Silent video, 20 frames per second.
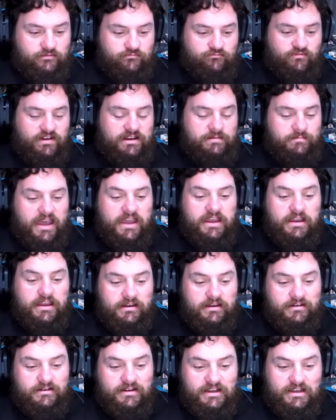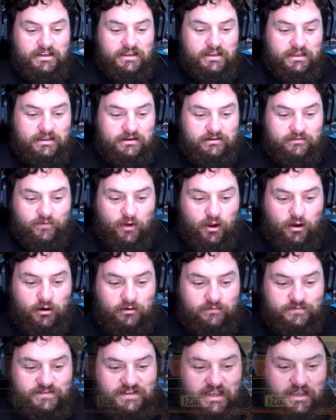remake. It
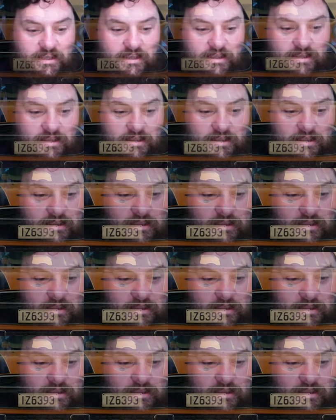involved uh,